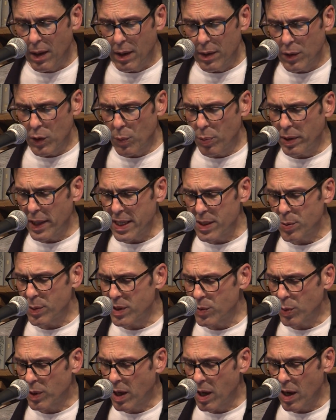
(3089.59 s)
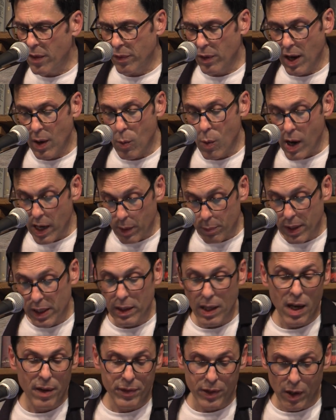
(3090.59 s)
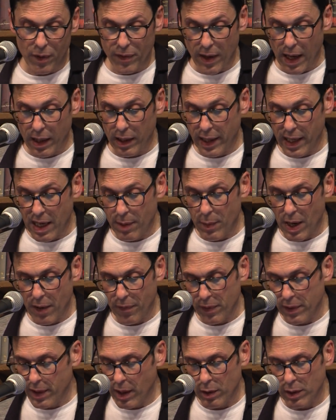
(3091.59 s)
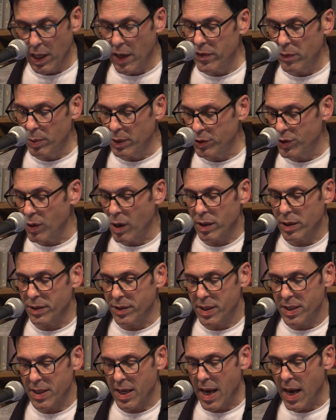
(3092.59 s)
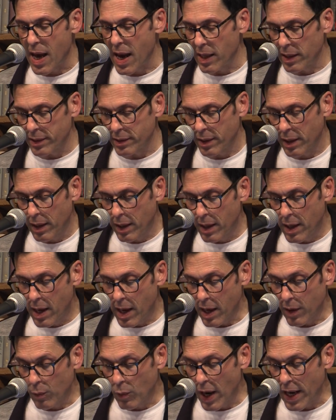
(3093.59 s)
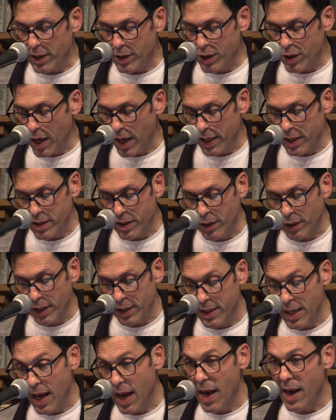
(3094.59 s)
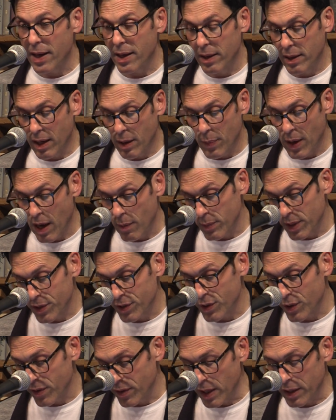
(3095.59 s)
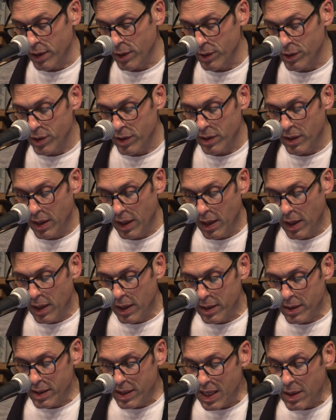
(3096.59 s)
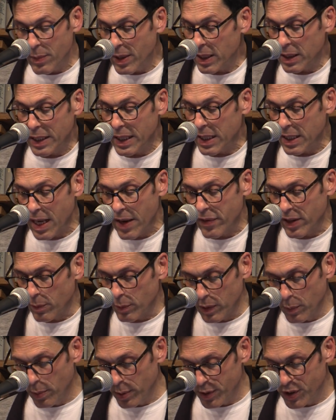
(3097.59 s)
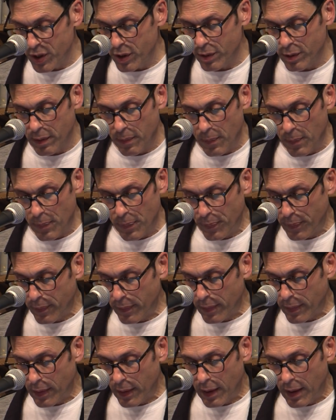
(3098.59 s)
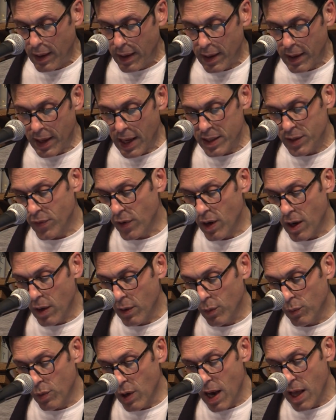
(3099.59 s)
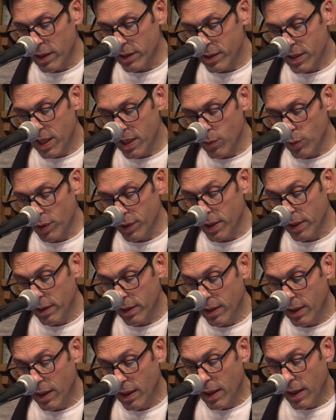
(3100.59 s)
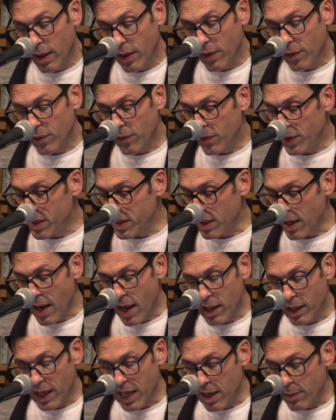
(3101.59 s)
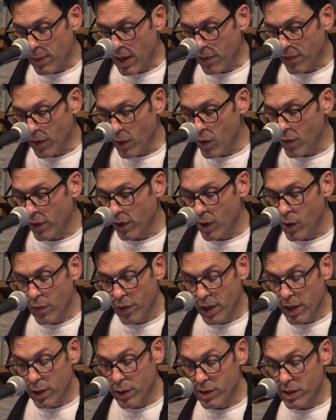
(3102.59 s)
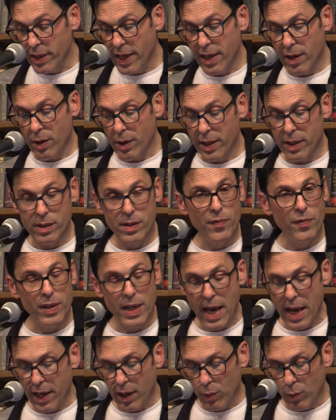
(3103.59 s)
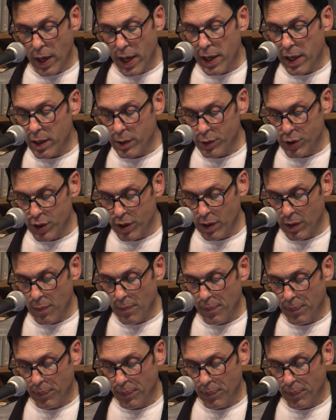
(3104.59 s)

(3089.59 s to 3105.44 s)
The Replacements would cover I Wanna Be Loved off L.A.M.F. in their lovable drunken style and write Johnny's Gonna Die about Mr. Thunder's seemingly inevitable pursuit. And as for Rollins, he would visit L.A.M.F. over and over years later on his Fanatic radio show.